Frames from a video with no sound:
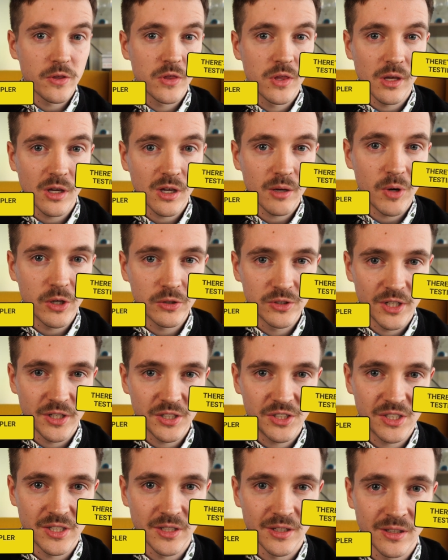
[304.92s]
think about
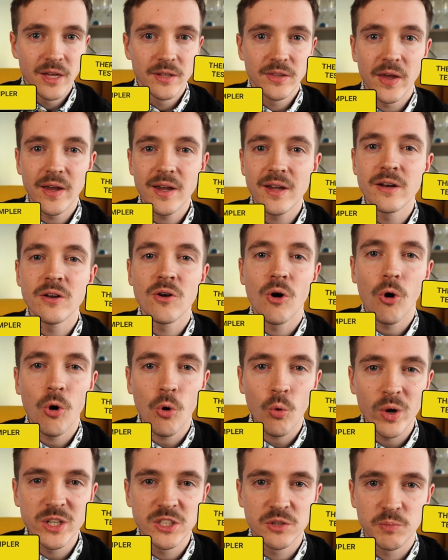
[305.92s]
testing. They can
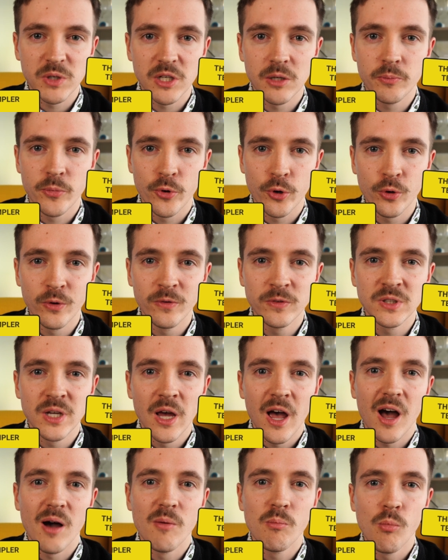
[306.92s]
always be improved
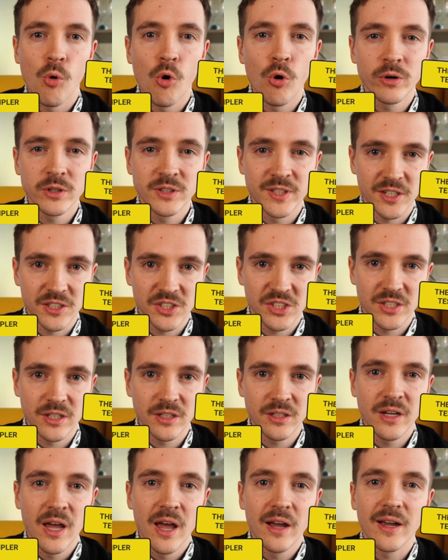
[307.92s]
and more
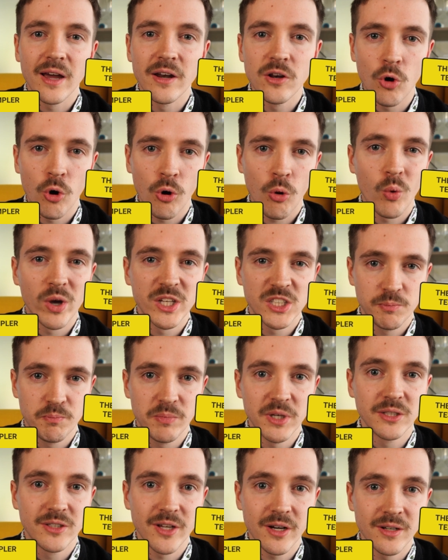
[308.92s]
testing can always
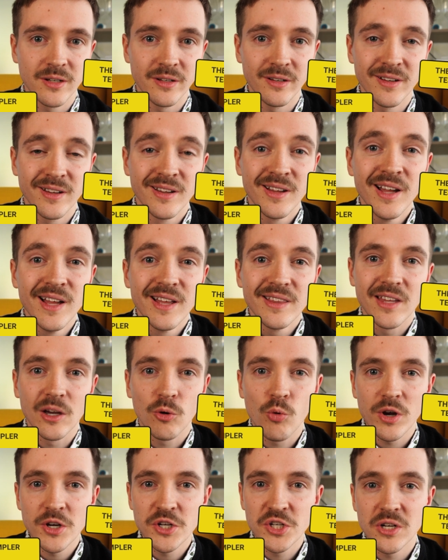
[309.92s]
be done. The
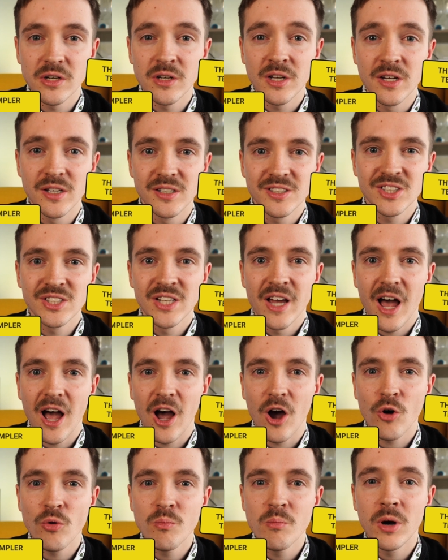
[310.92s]
question is,
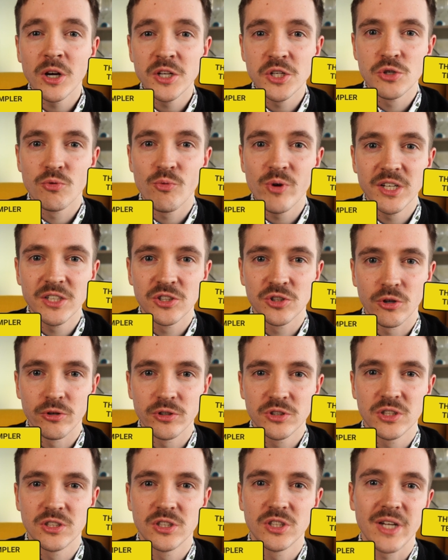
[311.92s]
how much
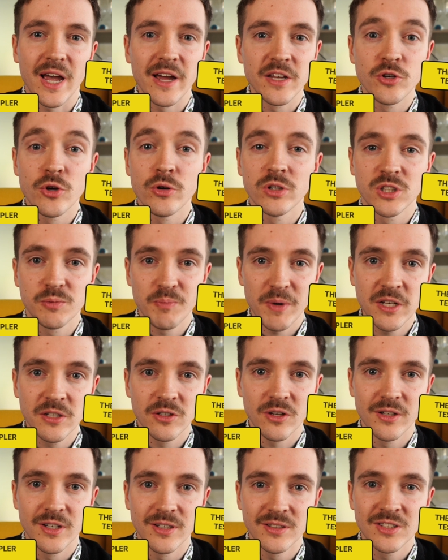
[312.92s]
resources can you spend
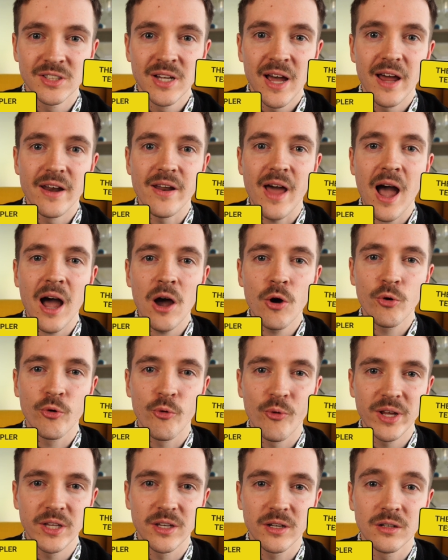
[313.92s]
on it and how
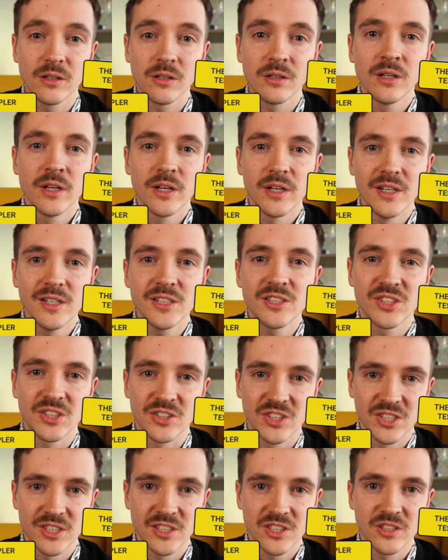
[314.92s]
critical is the
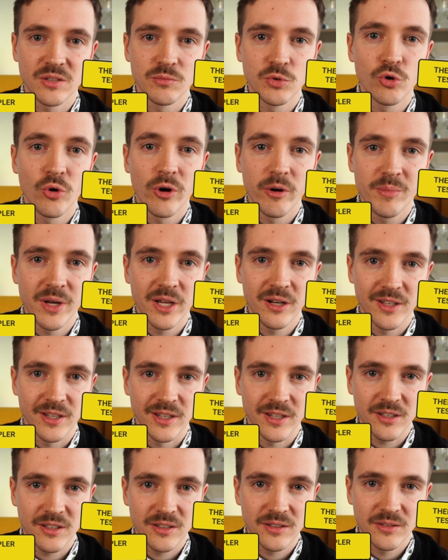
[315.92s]
system you are building?